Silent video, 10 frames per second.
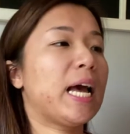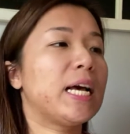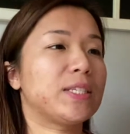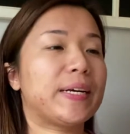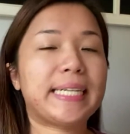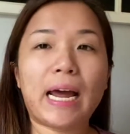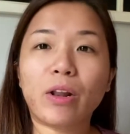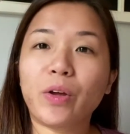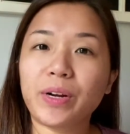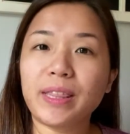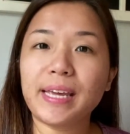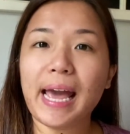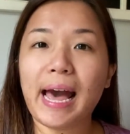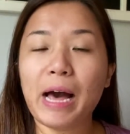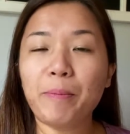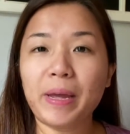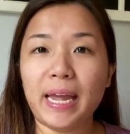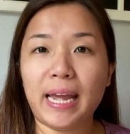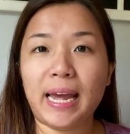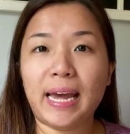So I downloaded the app
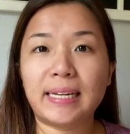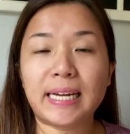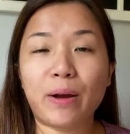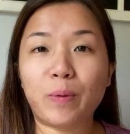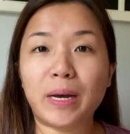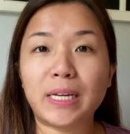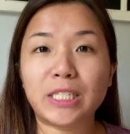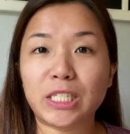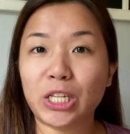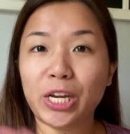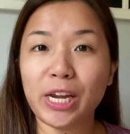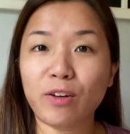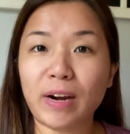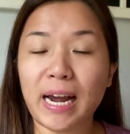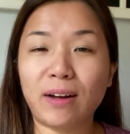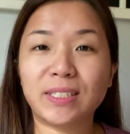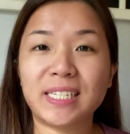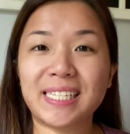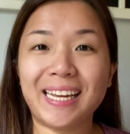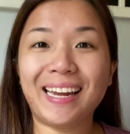and I was just looking around,
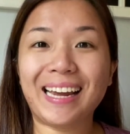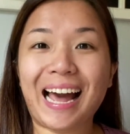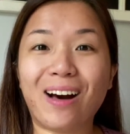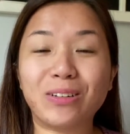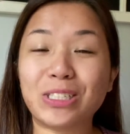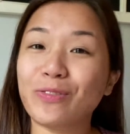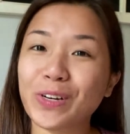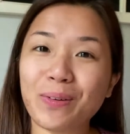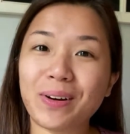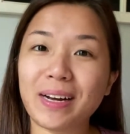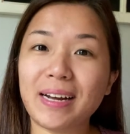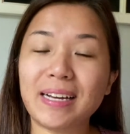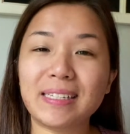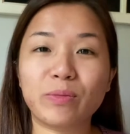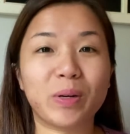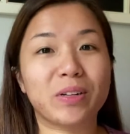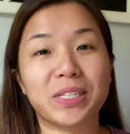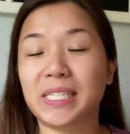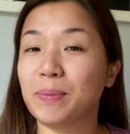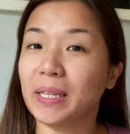seeing how different it was, what are the
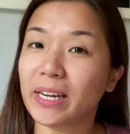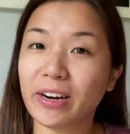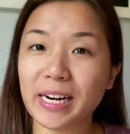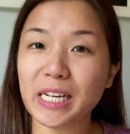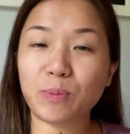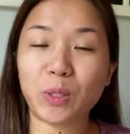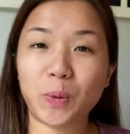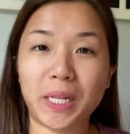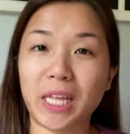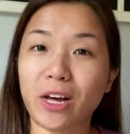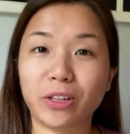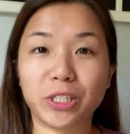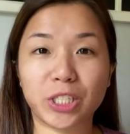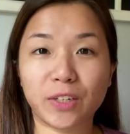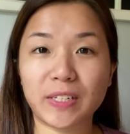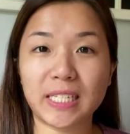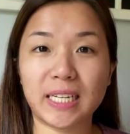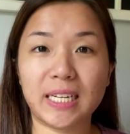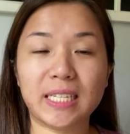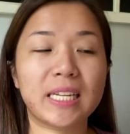similarities between the other
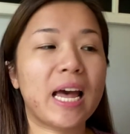services.